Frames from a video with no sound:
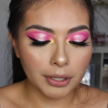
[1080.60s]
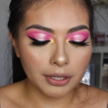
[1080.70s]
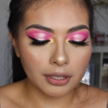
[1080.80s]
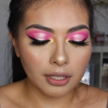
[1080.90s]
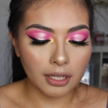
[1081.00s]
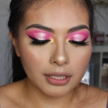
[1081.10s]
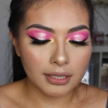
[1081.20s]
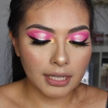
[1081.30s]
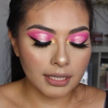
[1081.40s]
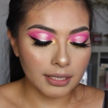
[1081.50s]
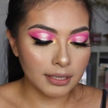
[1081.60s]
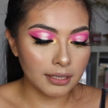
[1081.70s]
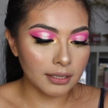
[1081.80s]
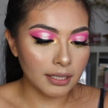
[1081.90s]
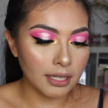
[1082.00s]
Butter Gloss, and this
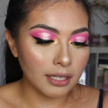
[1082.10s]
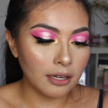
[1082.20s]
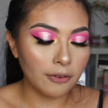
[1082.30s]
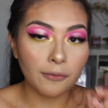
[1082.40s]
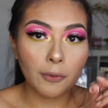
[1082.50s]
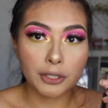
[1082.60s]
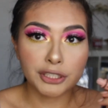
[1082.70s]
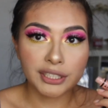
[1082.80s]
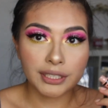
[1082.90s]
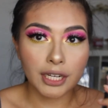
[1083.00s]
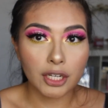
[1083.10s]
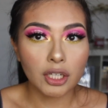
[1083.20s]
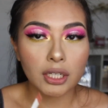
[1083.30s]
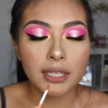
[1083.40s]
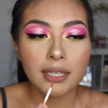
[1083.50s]
is in Fortune
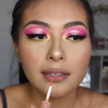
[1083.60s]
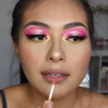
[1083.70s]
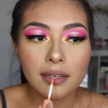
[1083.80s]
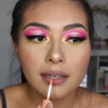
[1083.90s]
Cookie.